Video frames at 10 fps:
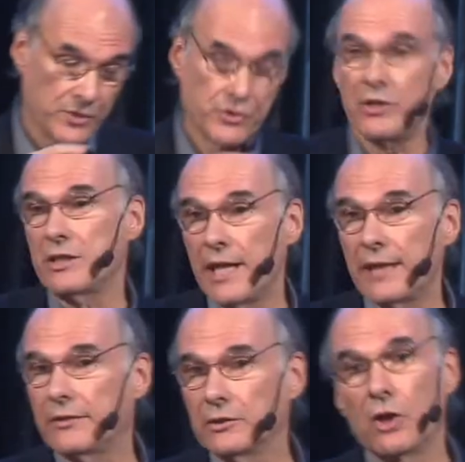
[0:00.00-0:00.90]
So you
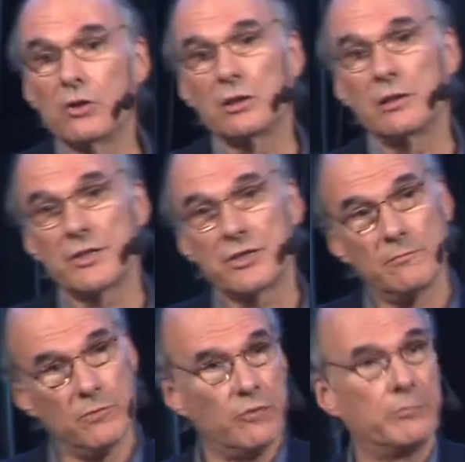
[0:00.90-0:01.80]
take the
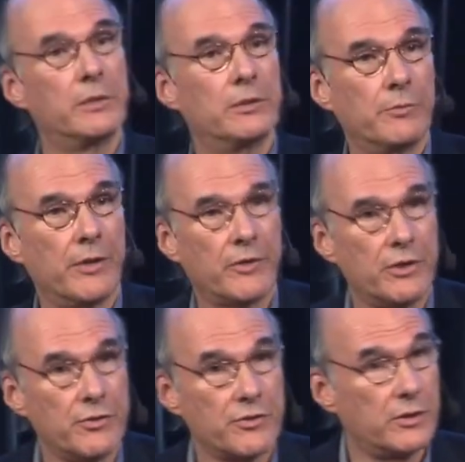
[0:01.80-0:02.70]
localism movement with the
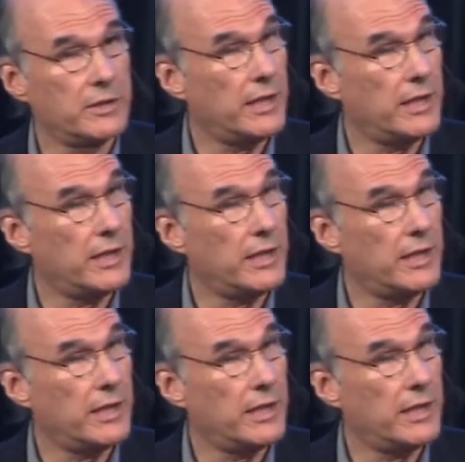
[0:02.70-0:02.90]
use of